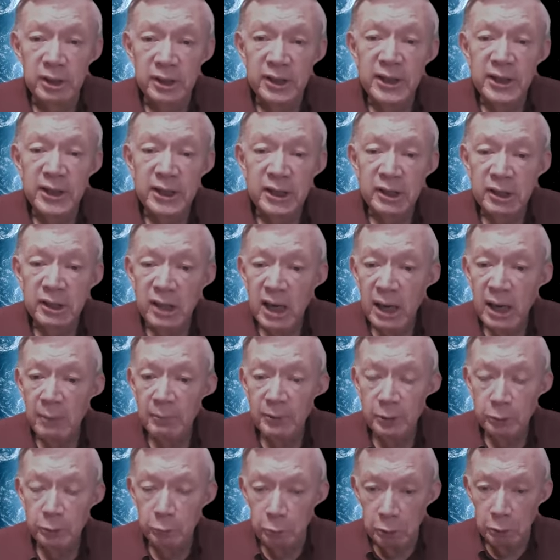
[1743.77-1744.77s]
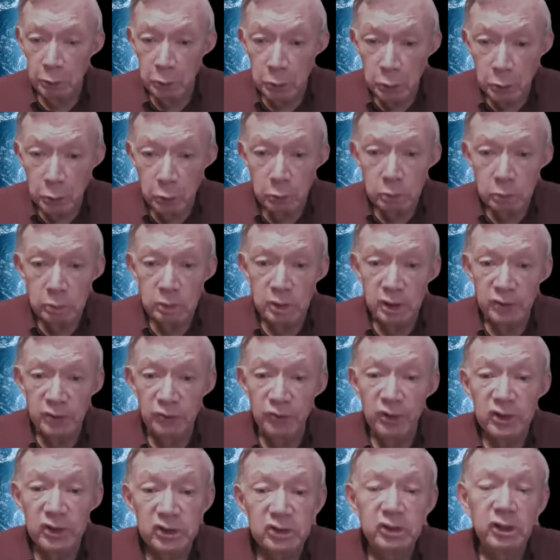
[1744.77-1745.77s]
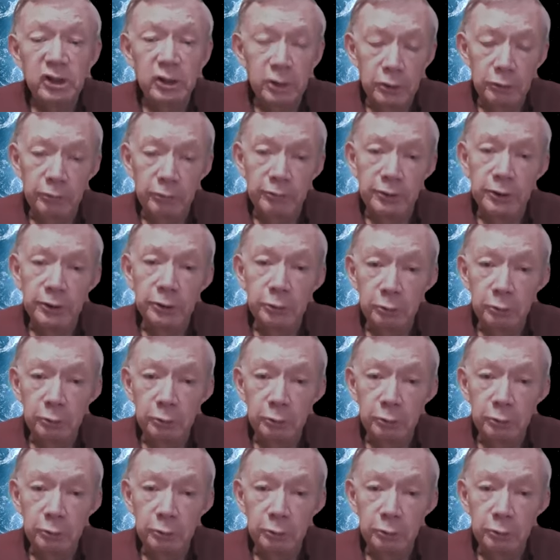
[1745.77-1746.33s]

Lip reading: economic renewal in this country,